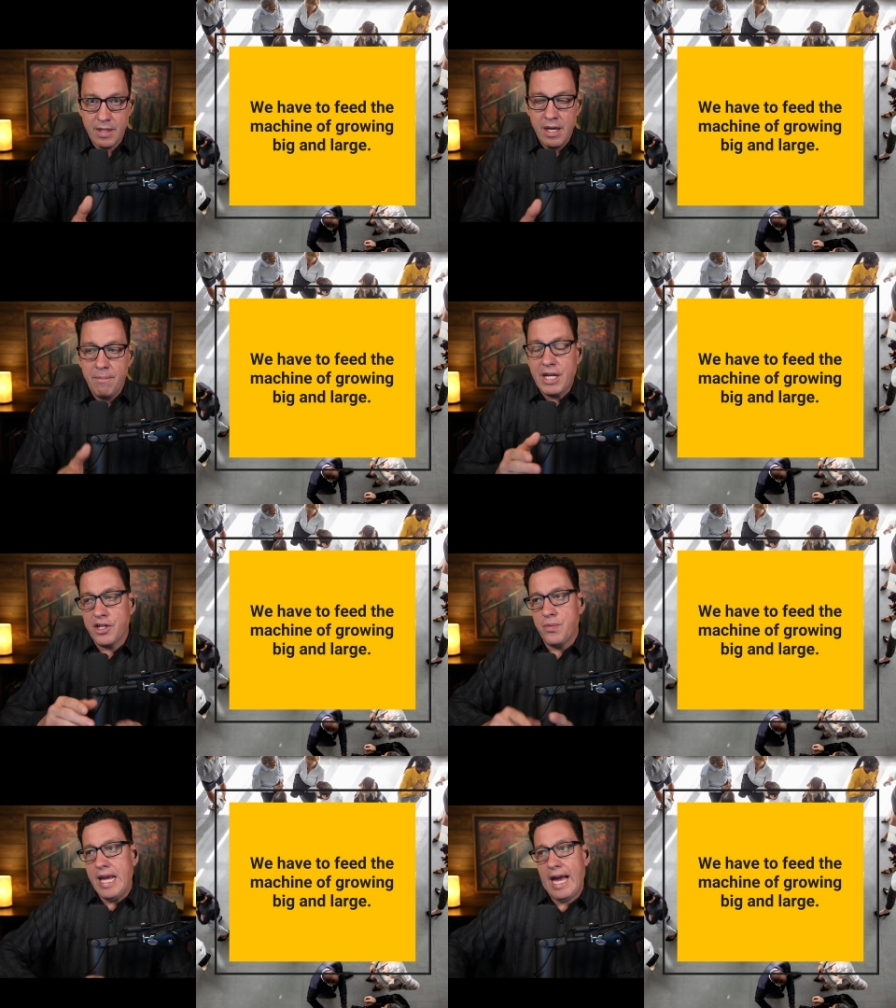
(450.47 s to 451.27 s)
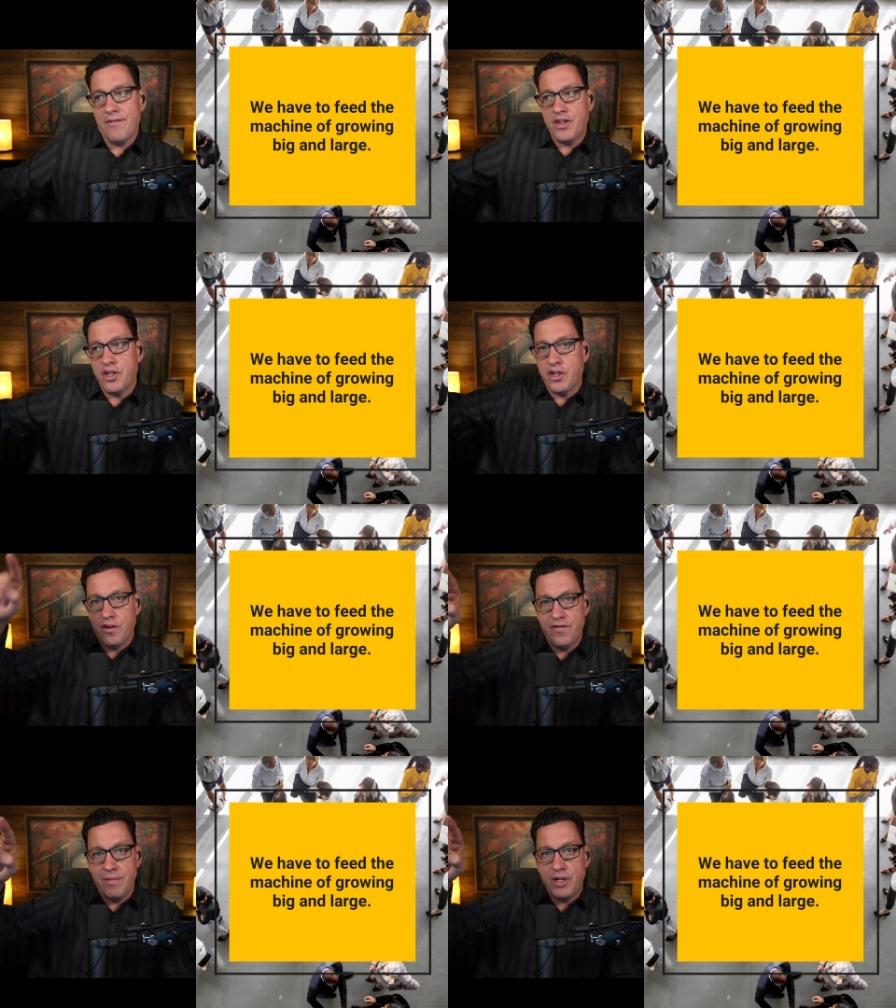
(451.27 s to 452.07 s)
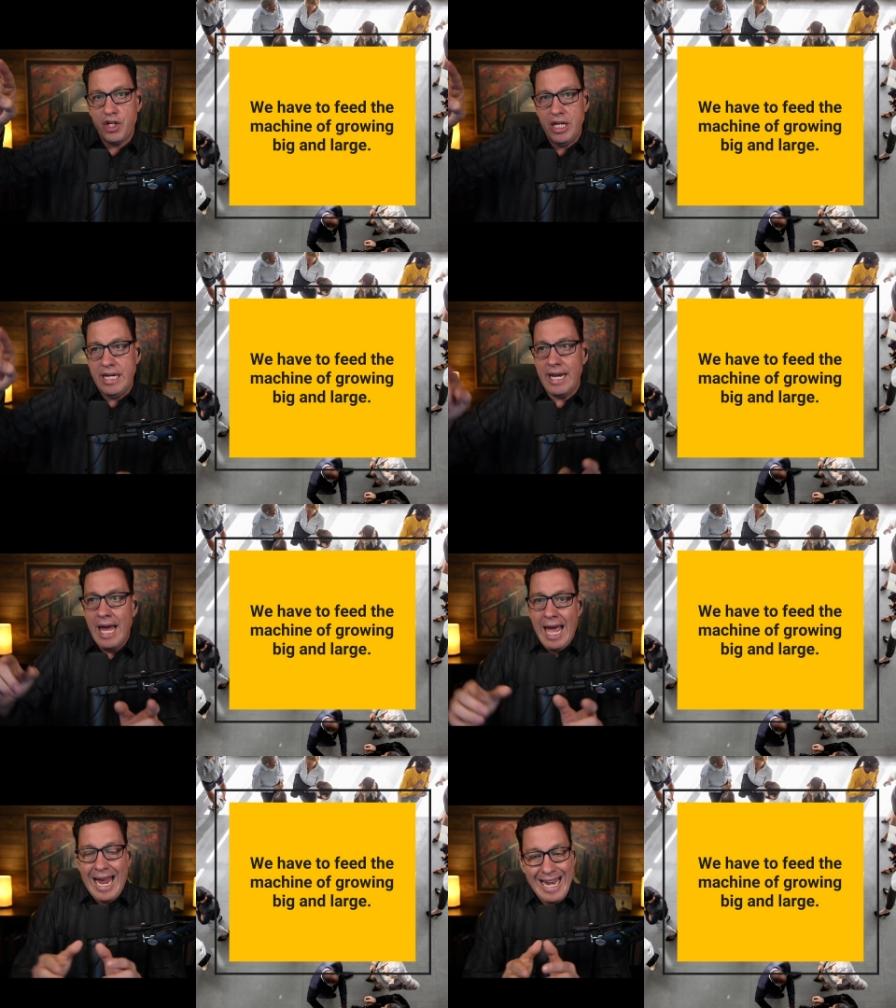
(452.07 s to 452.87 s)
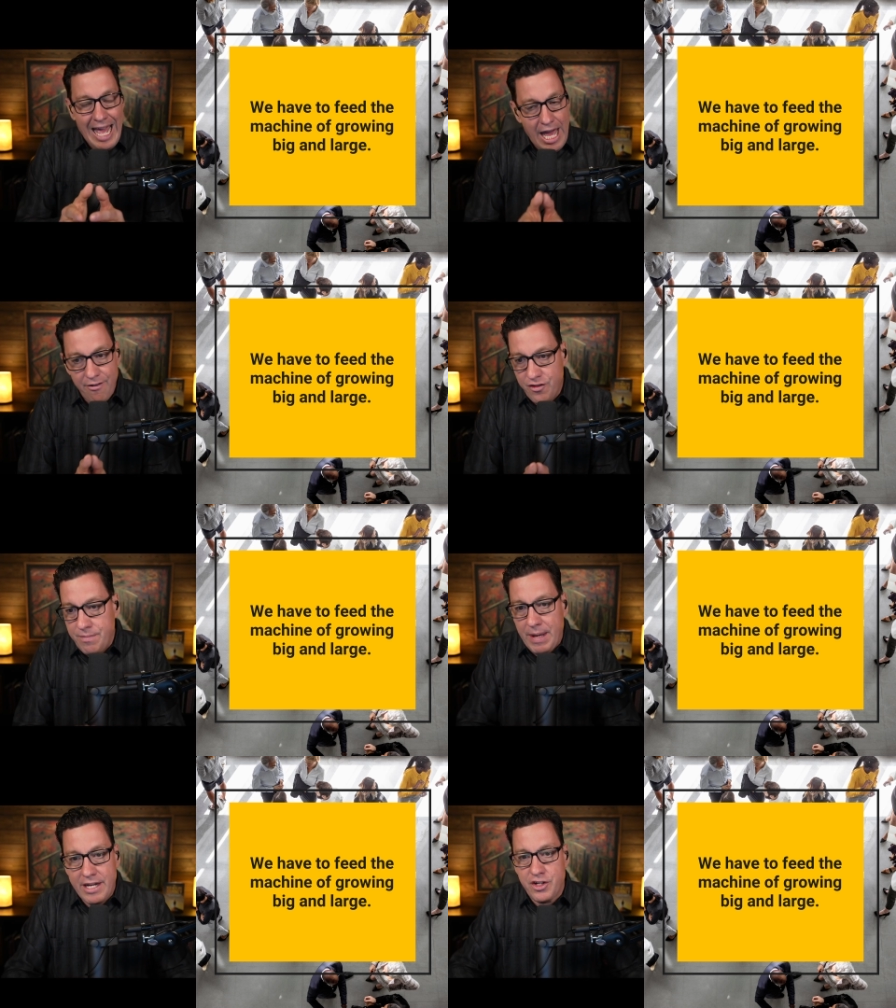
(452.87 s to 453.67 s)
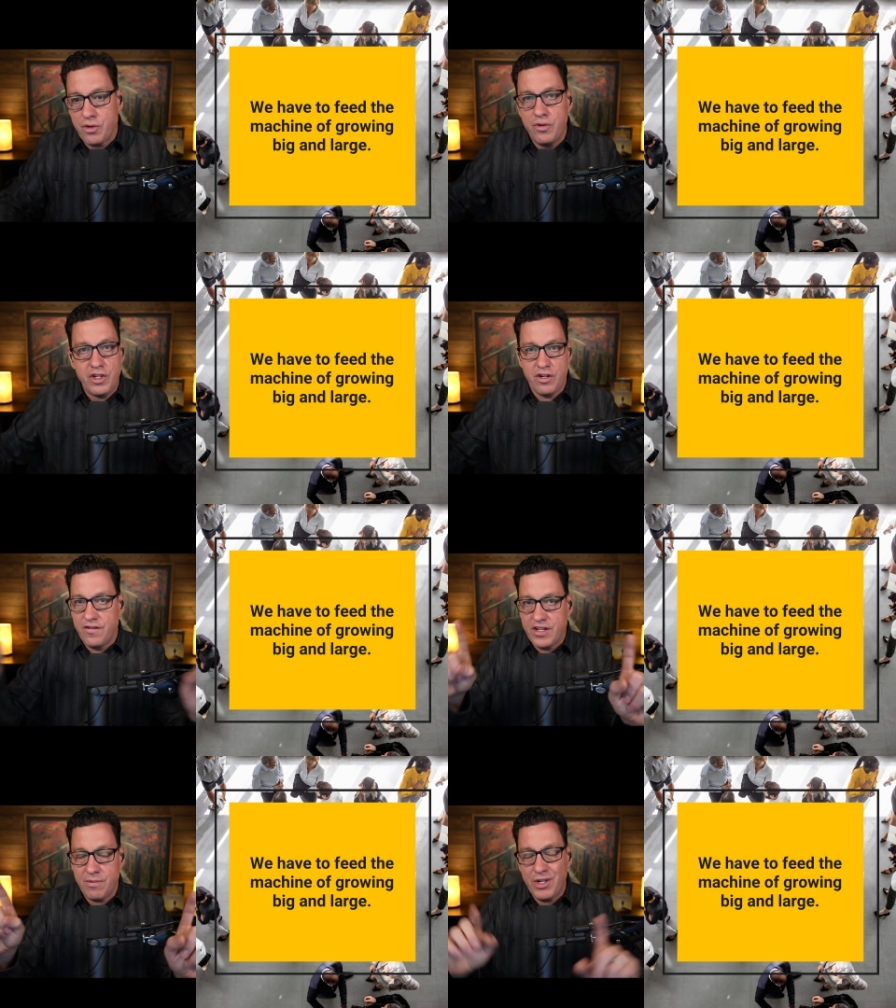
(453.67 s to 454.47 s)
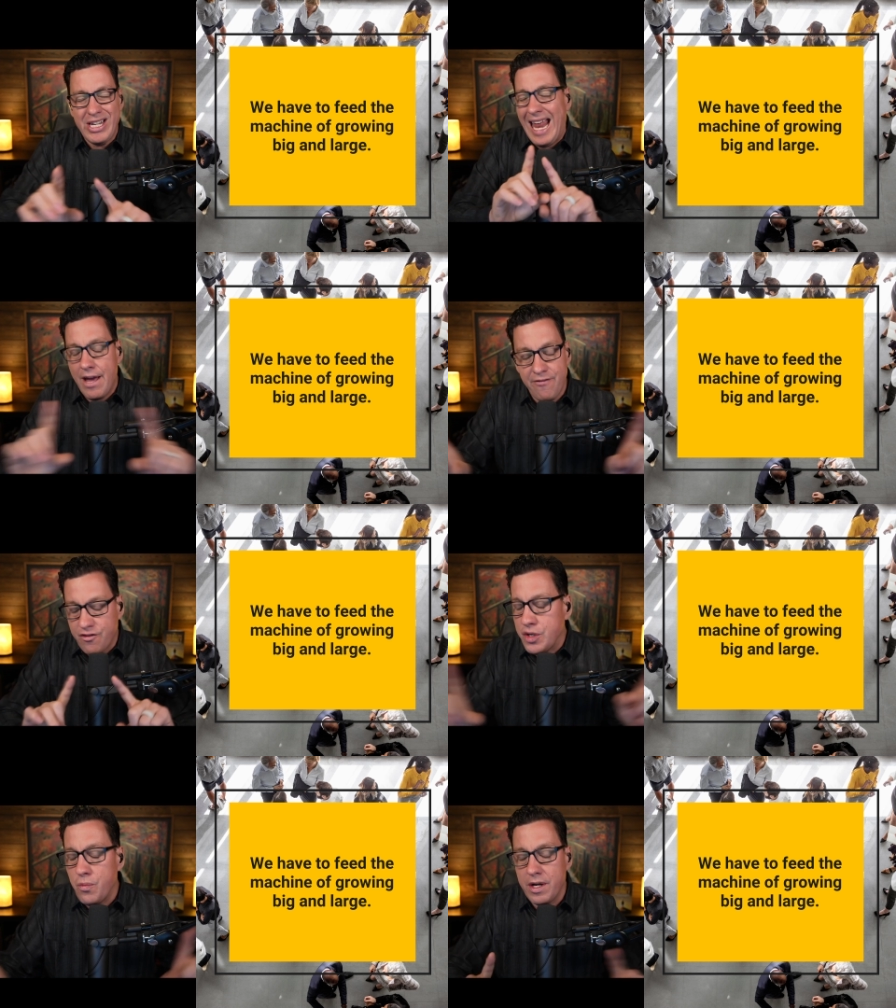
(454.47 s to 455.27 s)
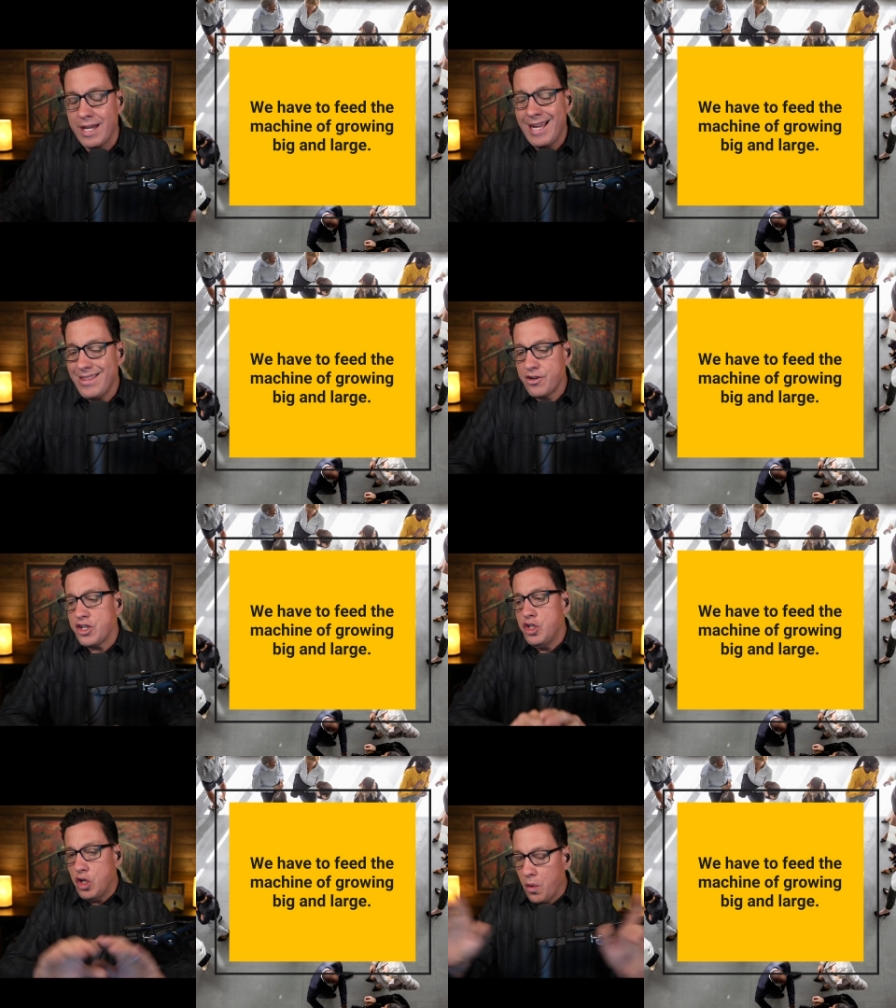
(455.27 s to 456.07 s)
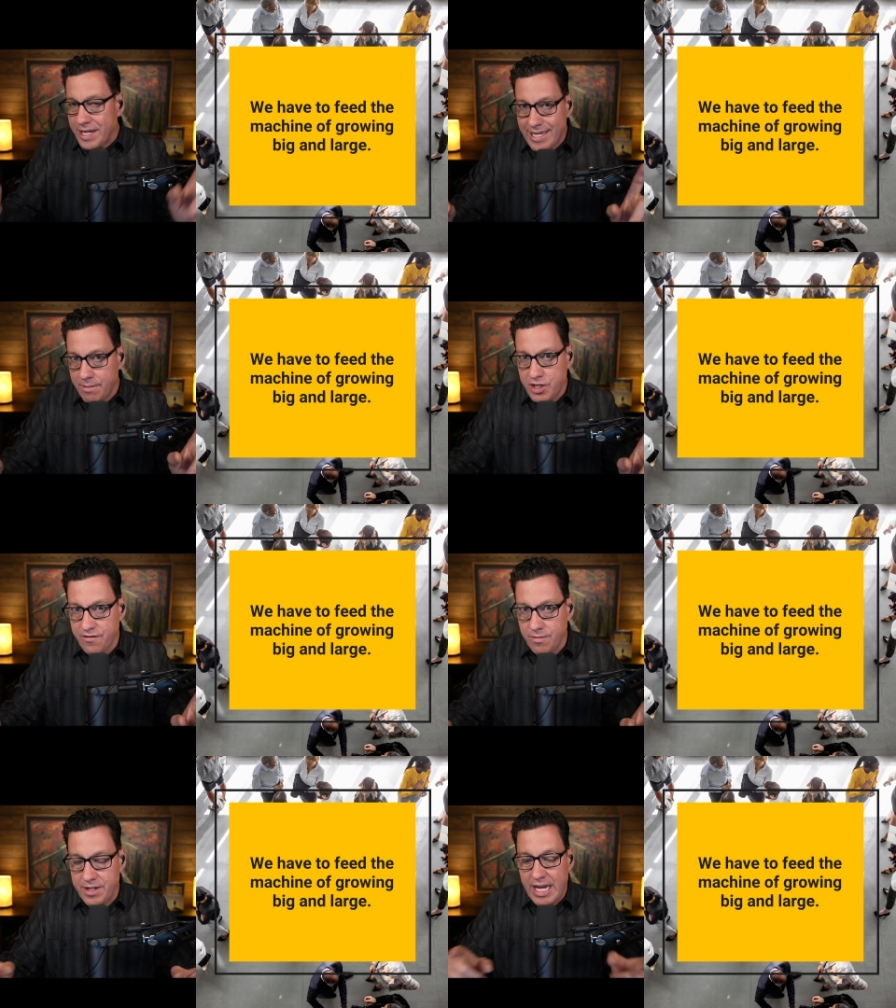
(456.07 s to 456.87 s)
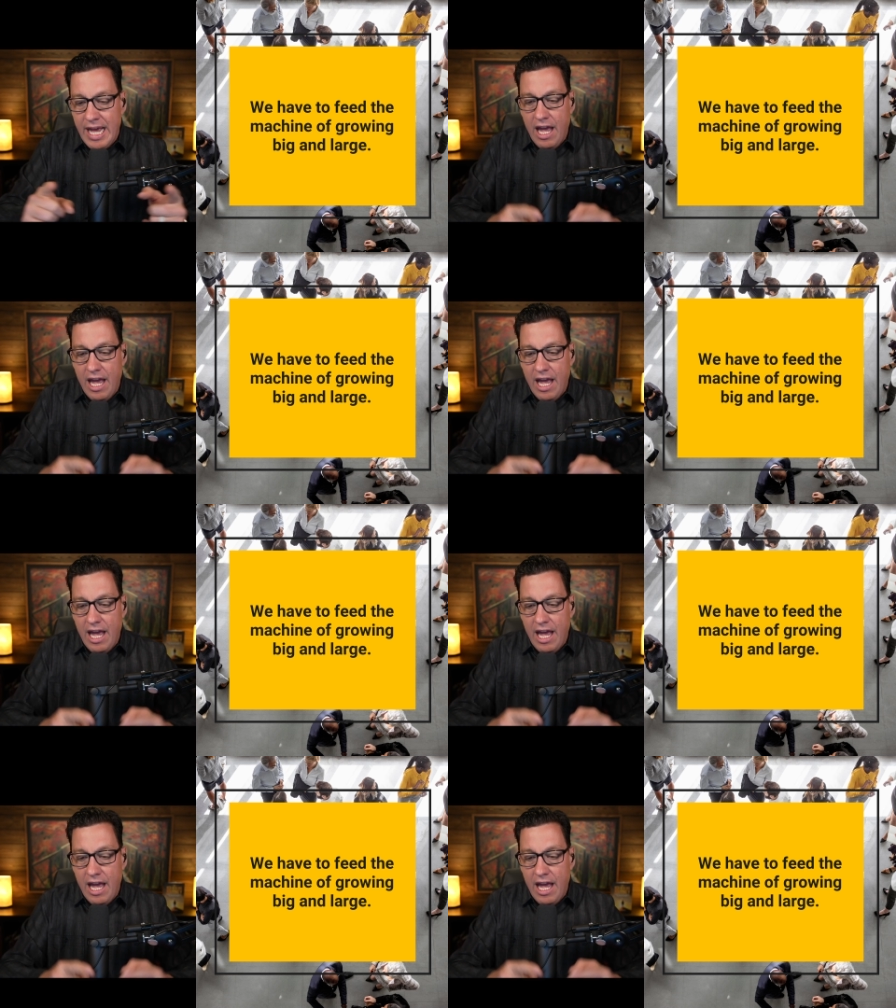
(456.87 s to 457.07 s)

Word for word: Because we have to serve the machine, and every pastor who serves this machine, everyone, there's no exemption from this.